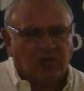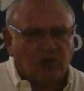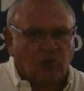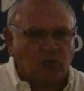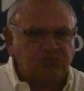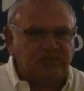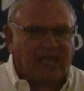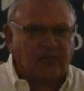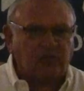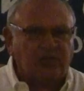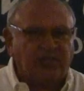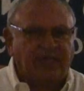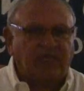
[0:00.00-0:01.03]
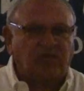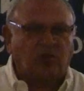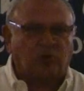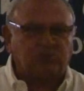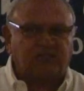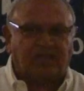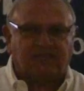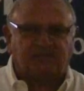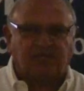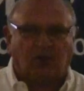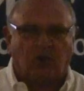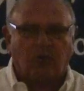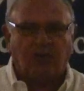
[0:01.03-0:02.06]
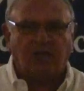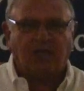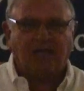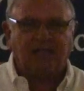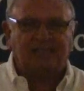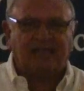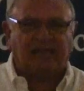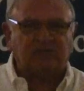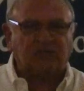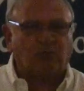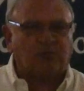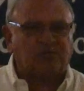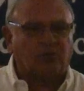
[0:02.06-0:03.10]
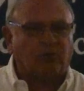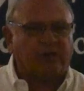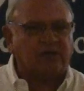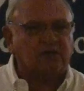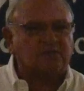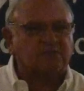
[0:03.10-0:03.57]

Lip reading: goes down your leg, goes to that toe, and tells it what to wiggle.